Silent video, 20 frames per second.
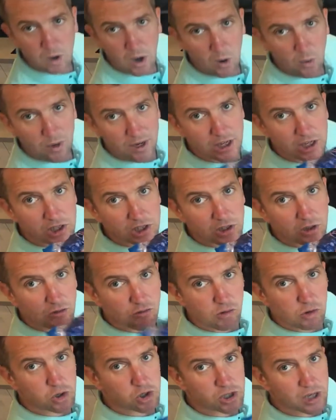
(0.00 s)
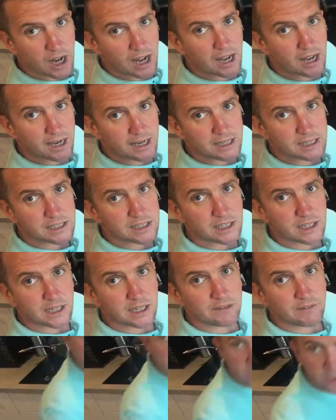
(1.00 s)
well is crushed ice.
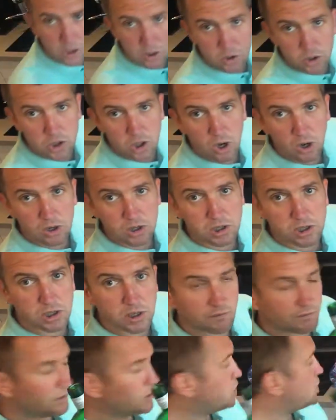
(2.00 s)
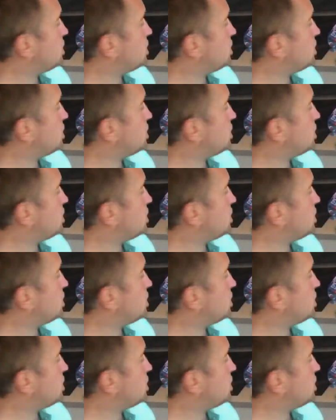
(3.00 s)
It's 2 shots of the